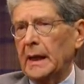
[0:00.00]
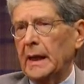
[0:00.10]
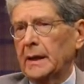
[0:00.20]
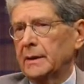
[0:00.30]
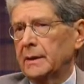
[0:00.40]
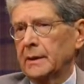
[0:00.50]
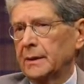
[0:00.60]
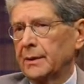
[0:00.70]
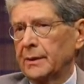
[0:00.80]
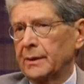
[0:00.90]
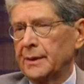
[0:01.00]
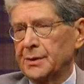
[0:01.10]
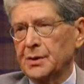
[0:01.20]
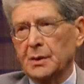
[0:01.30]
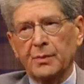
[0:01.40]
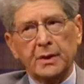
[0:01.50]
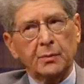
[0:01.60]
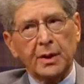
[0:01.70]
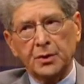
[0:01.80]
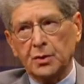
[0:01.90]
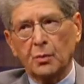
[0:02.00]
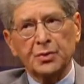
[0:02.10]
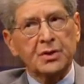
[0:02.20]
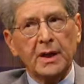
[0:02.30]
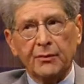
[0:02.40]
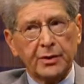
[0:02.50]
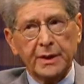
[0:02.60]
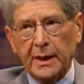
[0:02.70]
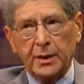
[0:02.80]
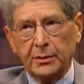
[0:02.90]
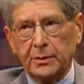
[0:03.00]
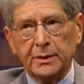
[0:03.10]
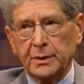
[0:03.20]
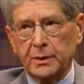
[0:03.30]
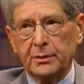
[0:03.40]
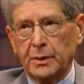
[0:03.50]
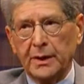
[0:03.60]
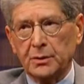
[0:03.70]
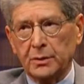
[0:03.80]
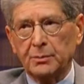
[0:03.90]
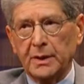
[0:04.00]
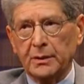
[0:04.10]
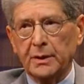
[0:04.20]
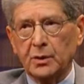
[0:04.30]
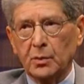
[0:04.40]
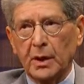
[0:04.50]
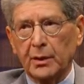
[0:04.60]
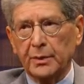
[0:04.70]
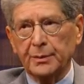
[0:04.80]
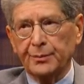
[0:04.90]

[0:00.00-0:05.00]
And this is something the patients almost never tell you until you actually make the inquiry.